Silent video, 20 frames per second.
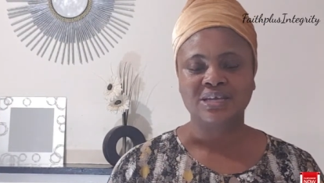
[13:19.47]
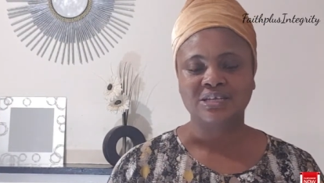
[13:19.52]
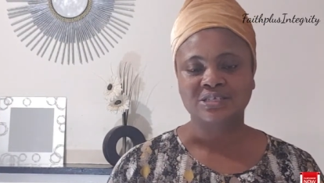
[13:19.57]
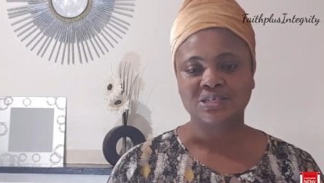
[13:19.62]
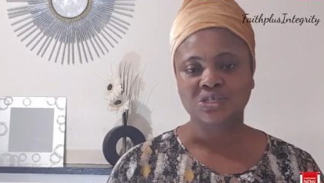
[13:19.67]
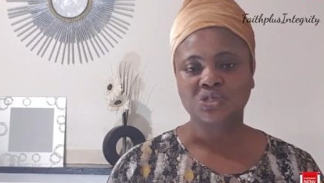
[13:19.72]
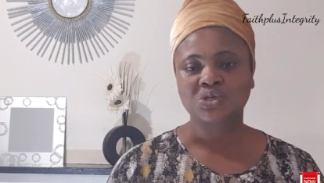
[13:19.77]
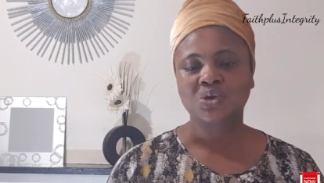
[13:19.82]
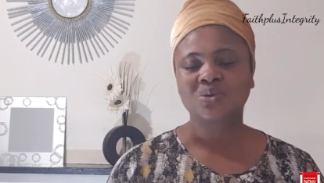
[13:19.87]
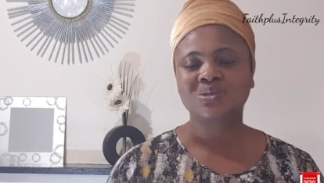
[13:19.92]

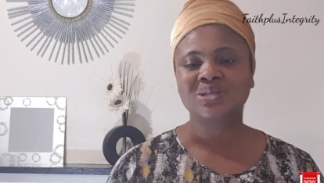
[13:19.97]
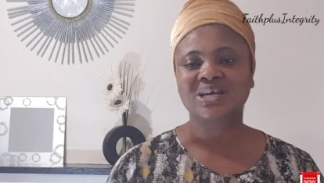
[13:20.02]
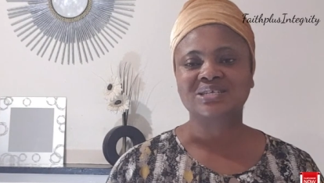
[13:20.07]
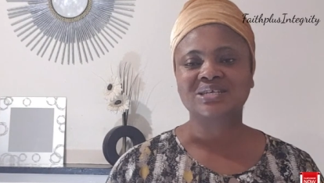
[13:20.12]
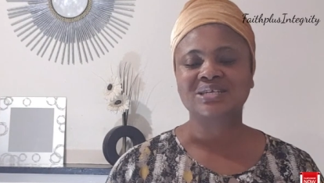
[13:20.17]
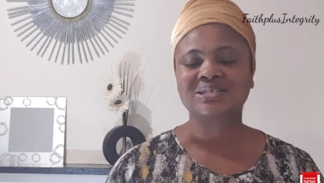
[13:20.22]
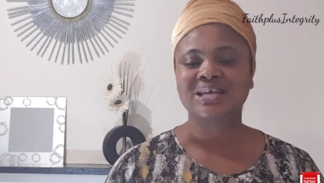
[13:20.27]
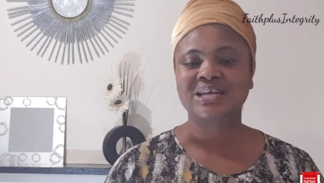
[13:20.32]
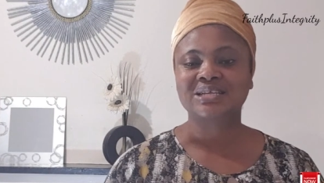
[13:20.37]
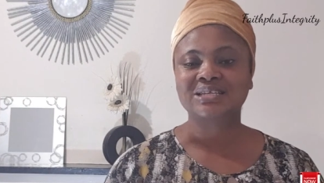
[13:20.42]
There's a song
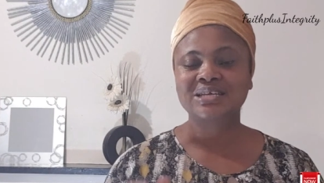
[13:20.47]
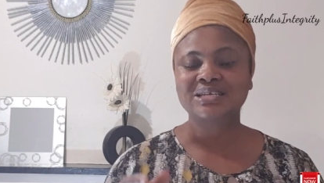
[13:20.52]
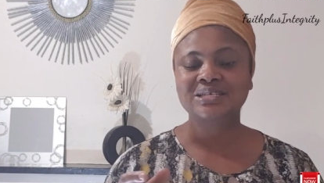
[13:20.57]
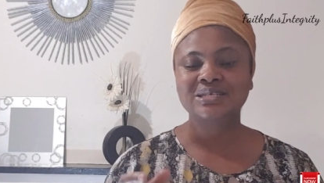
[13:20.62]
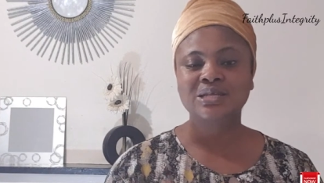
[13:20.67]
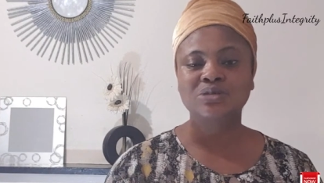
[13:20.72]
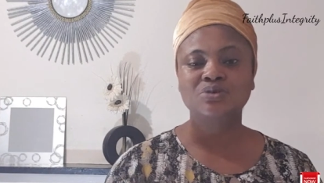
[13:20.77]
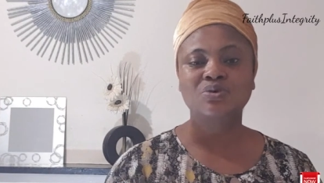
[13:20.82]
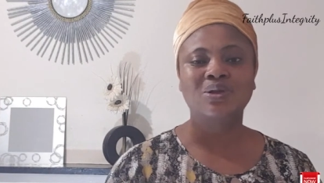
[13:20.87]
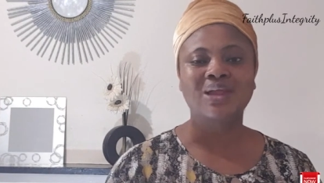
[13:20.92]
that says that
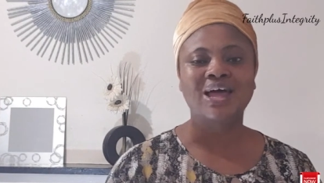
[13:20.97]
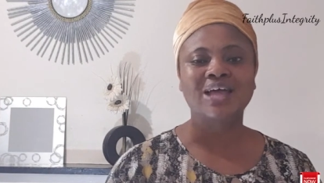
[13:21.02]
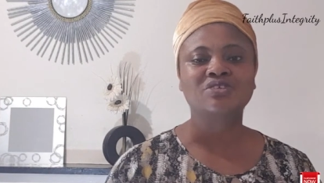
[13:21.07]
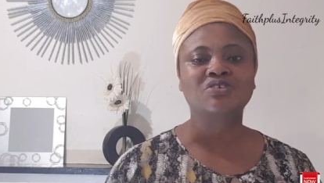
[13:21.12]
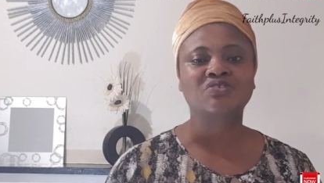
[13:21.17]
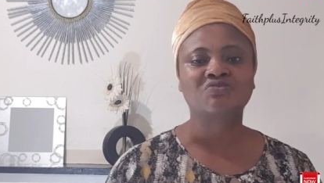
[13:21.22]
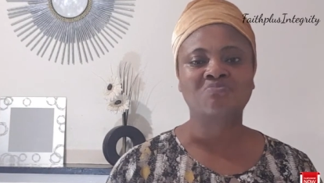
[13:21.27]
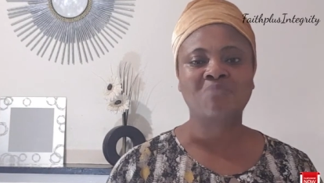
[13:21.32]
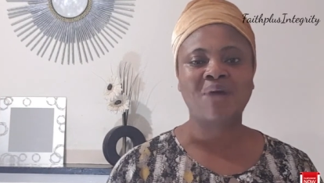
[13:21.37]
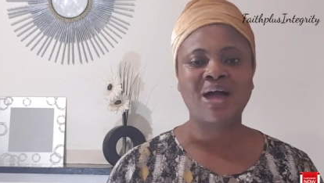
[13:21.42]
this little
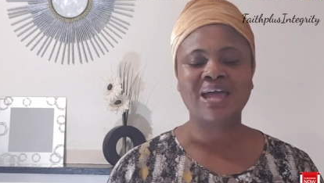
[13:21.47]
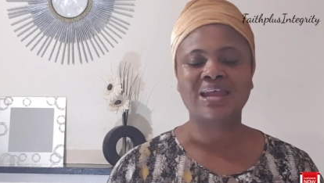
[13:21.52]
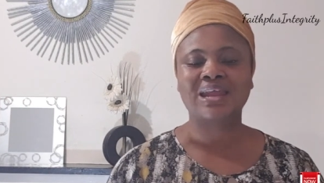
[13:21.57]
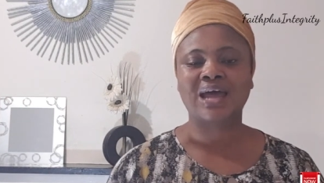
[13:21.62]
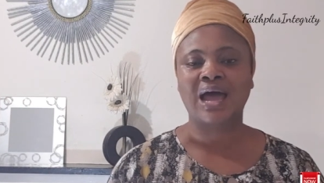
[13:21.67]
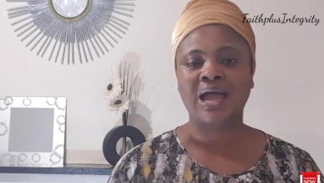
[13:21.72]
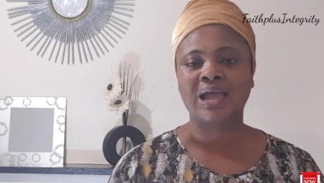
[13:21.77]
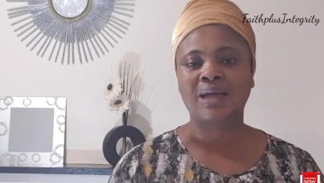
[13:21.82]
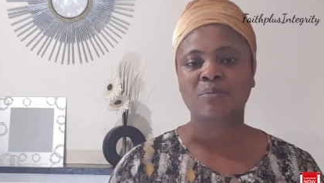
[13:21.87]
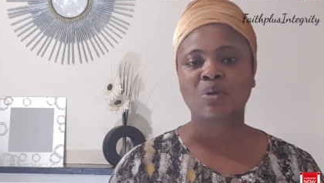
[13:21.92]
light of
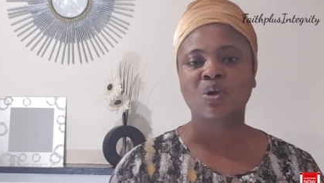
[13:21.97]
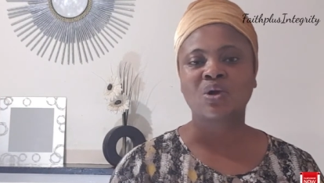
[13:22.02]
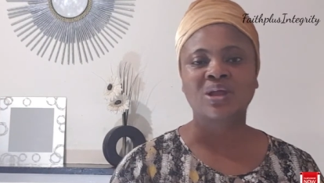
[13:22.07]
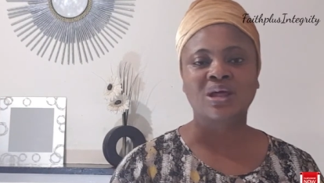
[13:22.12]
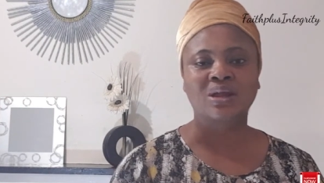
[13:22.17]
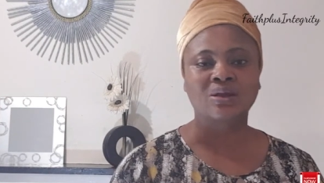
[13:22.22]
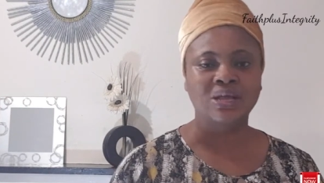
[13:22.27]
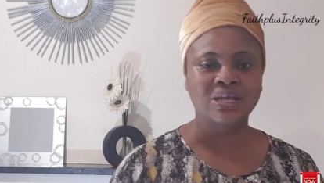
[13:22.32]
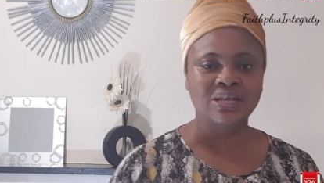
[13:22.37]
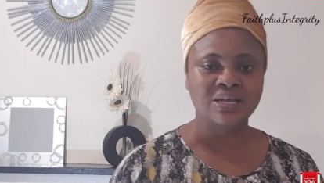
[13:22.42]
mine, I am
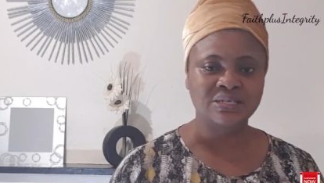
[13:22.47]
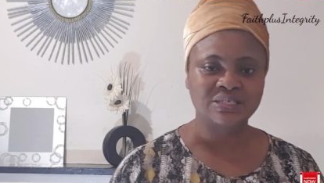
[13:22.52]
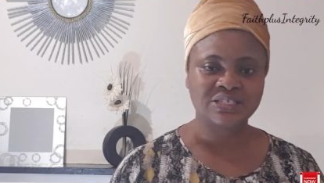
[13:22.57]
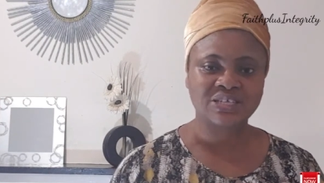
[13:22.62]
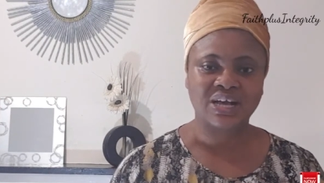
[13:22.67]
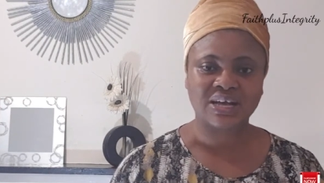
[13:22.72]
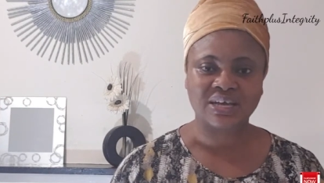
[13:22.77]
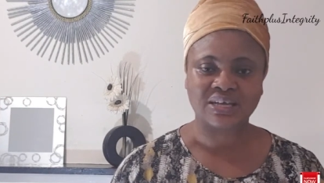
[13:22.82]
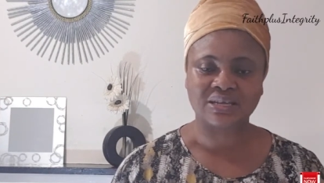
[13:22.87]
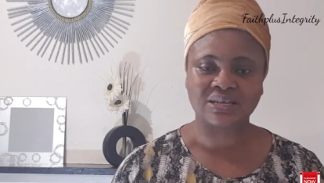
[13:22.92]
gonna let it
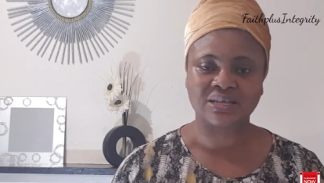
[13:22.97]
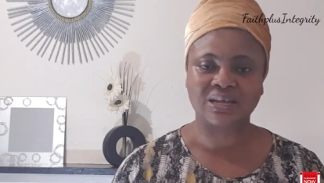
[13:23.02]
shine.